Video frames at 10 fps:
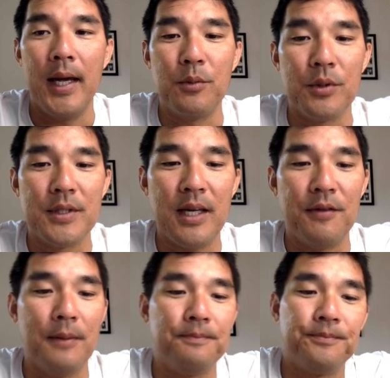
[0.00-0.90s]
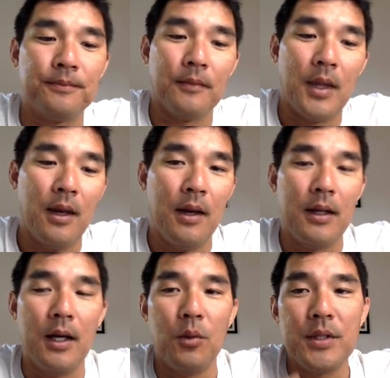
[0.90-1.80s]
and we'll save it.
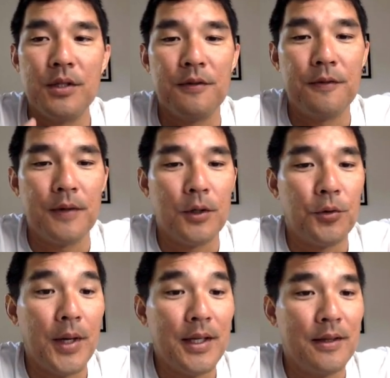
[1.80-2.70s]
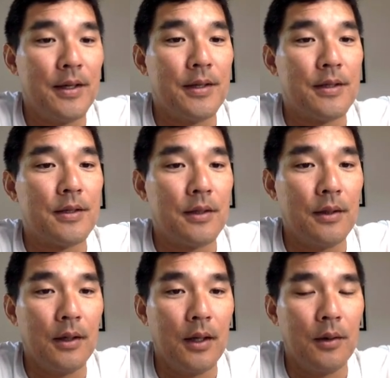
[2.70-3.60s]
Now once you've created this,
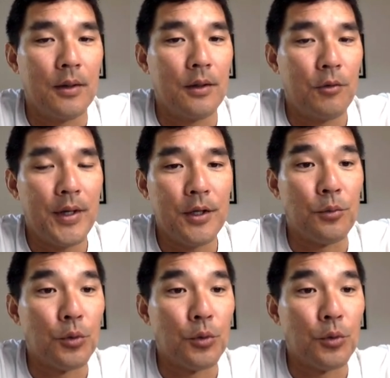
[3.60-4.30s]
uh, created your